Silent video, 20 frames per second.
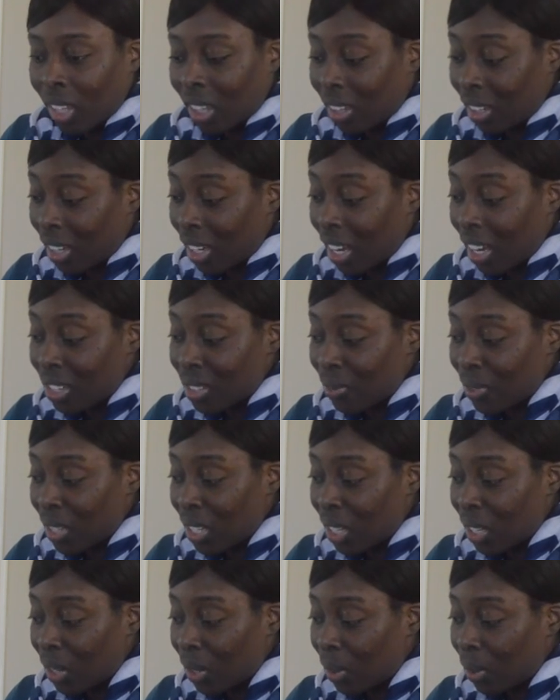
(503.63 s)
The next
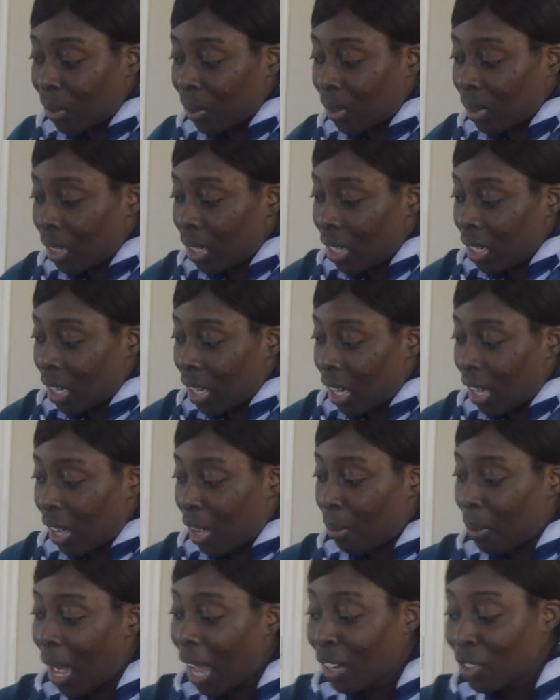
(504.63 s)
video,
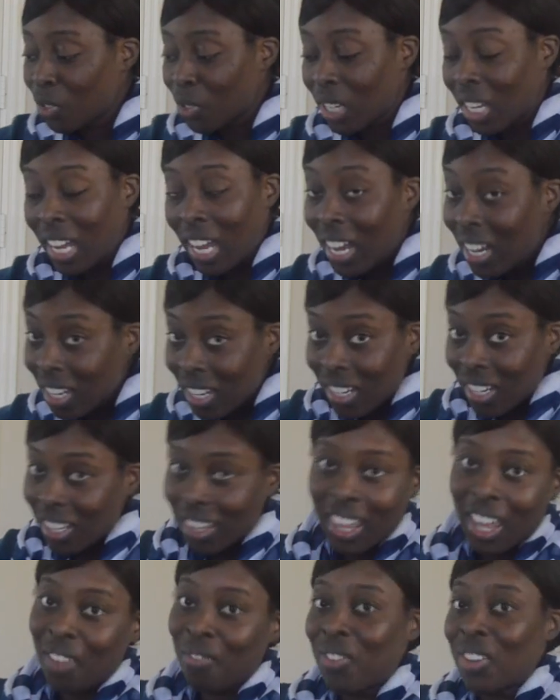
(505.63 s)
actually hidden in
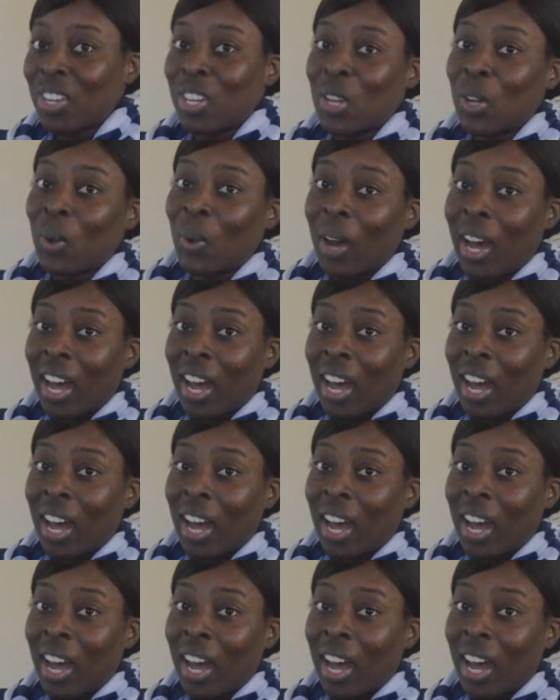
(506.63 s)
that video,